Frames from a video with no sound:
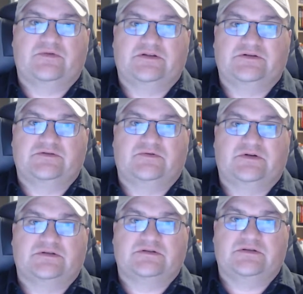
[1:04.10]
but you'll
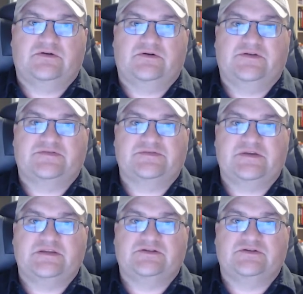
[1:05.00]
want enough
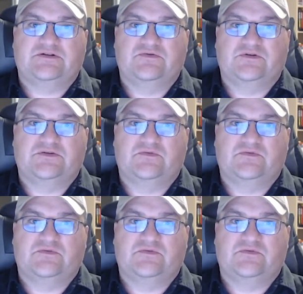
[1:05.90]
speed that you can do what